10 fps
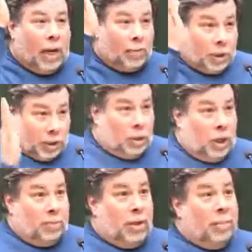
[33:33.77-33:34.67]
I was still
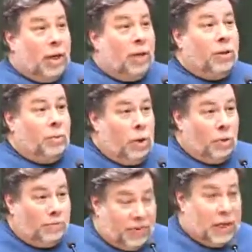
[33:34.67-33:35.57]
going to be middle of the
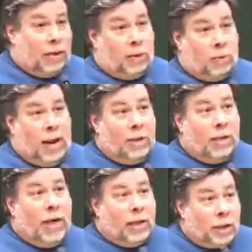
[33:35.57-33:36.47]
road, feet on the ground,
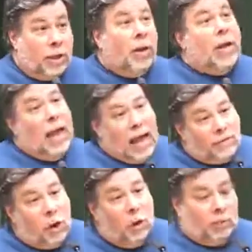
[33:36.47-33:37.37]
an engineer,
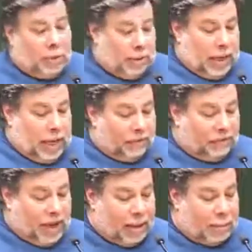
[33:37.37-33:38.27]
have a home someday, have a
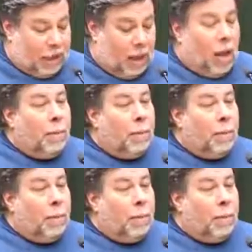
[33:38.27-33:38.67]
family.